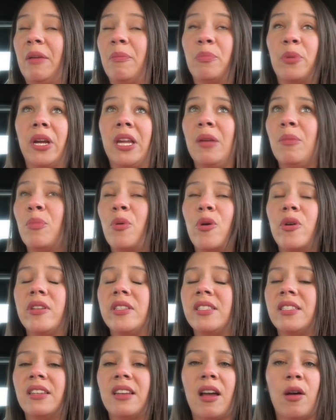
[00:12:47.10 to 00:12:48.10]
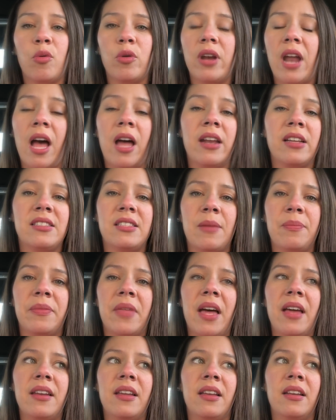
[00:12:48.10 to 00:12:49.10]
breaking points, and I would not accept
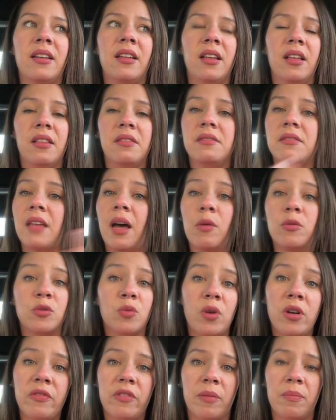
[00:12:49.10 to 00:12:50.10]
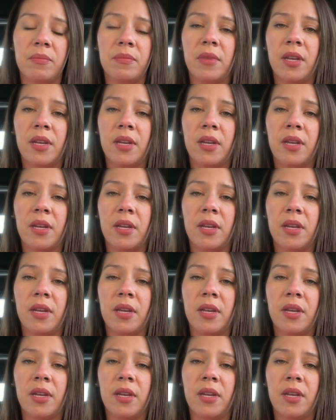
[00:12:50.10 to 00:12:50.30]
that, and that was one of them.